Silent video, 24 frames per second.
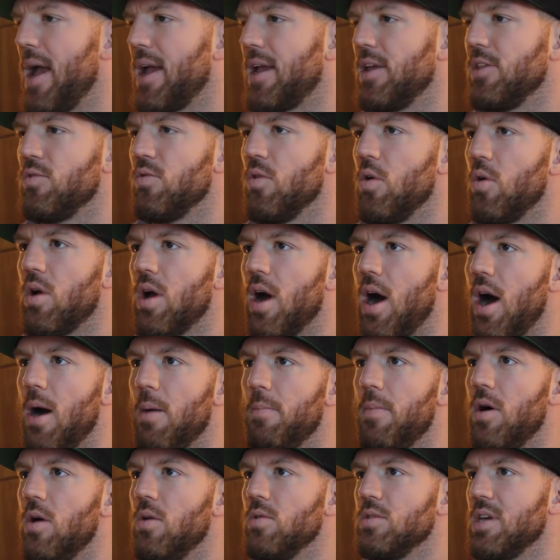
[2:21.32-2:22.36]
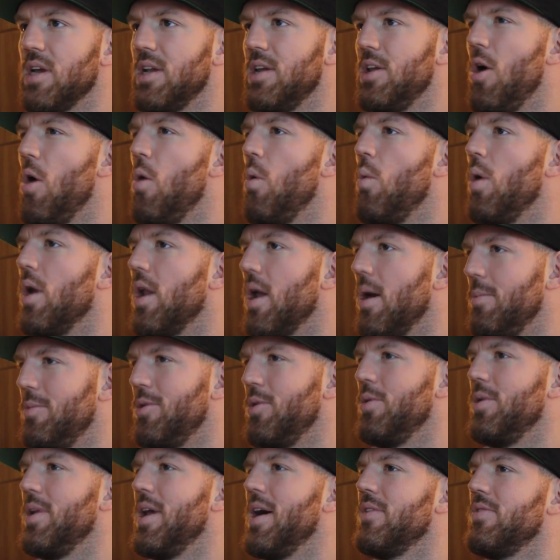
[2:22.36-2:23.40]
I could throw combos. I know what I'm
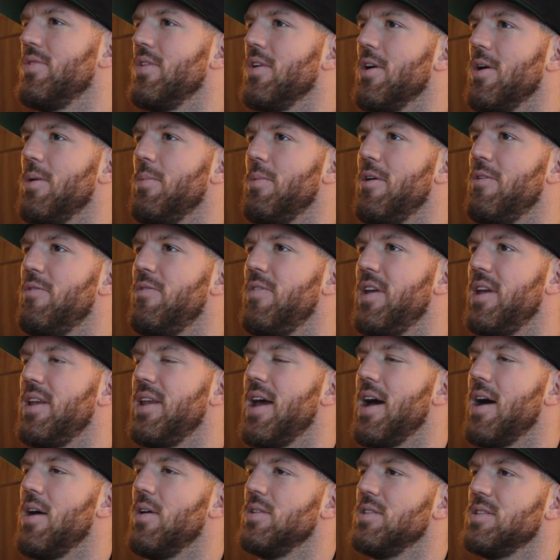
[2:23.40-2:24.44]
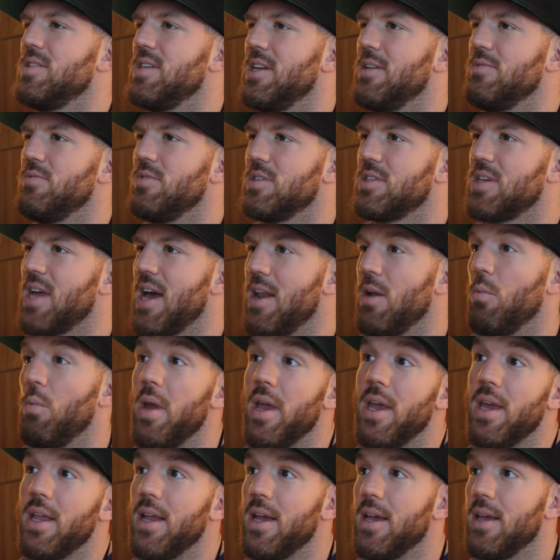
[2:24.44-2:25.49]
doing out there on my feet now instead of just kind of
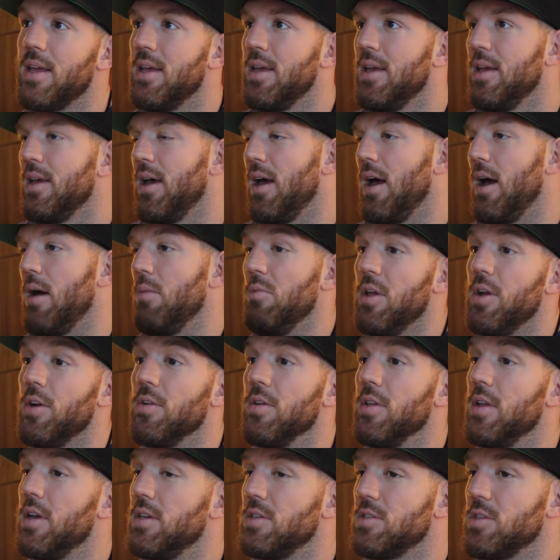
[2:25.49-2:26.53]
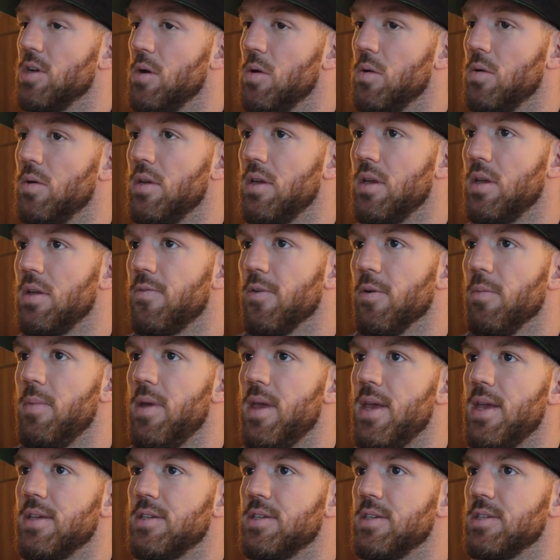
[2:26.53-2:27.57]
winging it, um, literally. So for
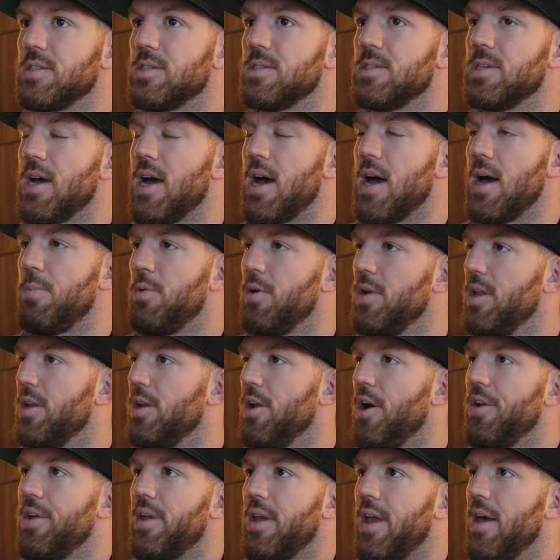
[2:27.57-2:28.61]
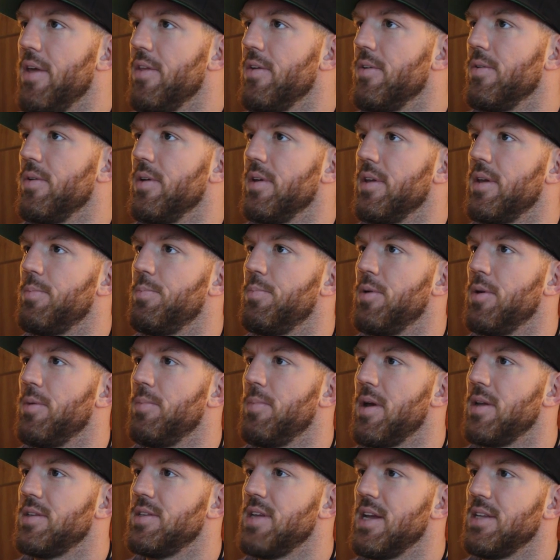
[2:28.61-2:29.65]
me, just uh, putting it all together, really, putting
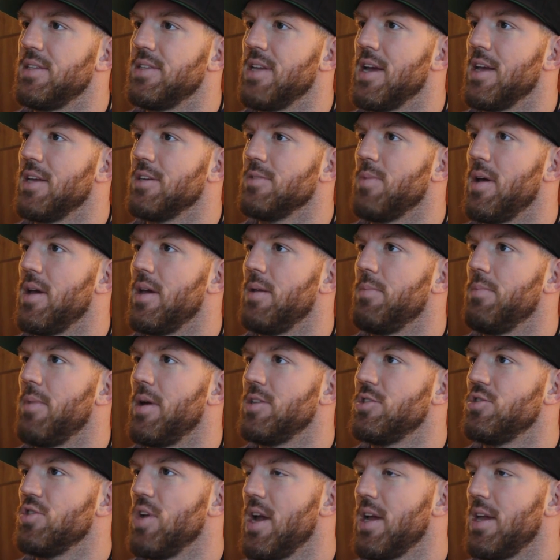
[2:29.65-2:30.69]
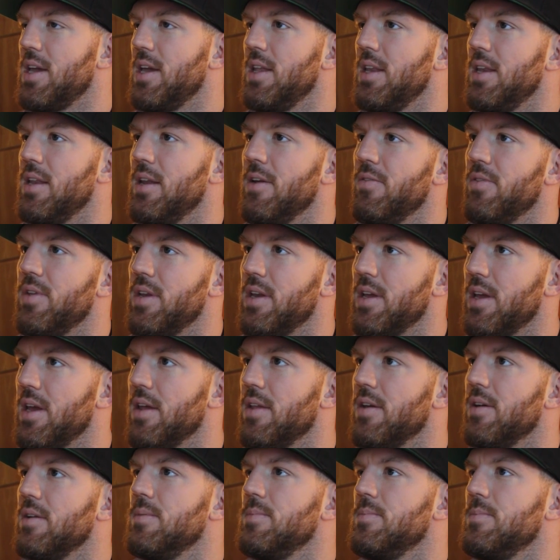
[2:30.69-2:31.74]
my takedowns, my, my striking, and everything
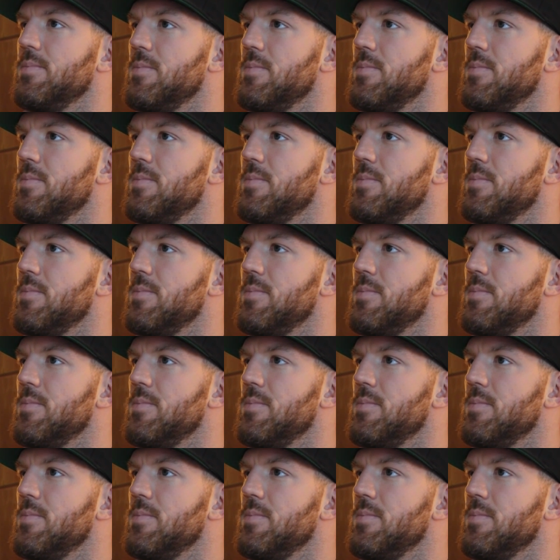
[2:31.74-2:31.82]
together.